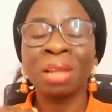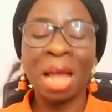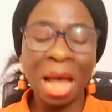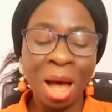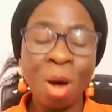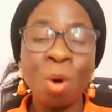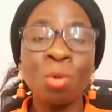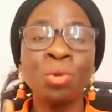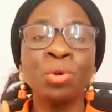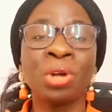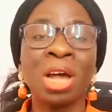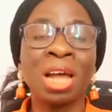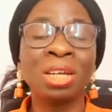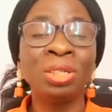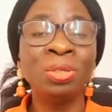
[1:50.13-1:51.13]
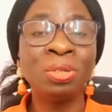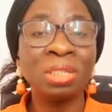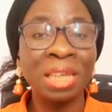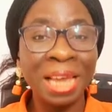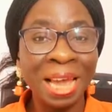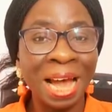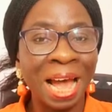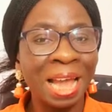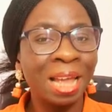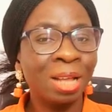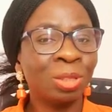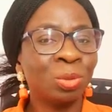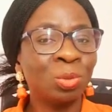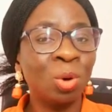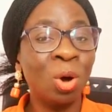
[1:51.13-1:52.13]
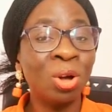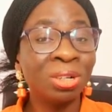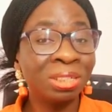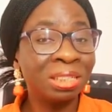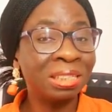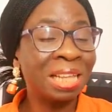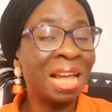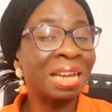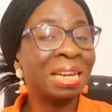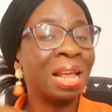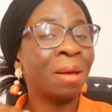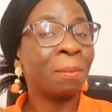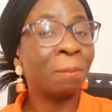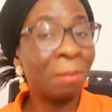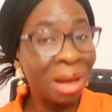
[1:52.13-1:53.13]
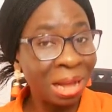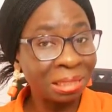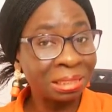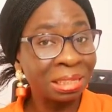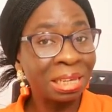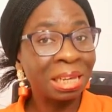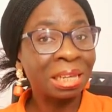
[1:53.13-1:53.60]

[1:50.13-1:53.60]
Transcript: how you can use AI to understand math.